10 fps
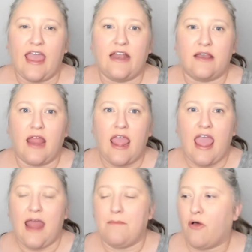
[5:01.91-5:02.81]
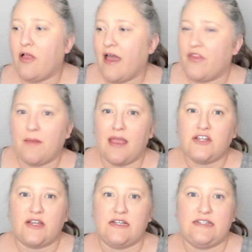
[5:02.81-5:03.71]
and pull out the
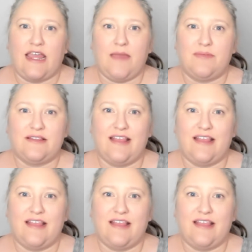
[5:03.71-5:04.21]
measuring tape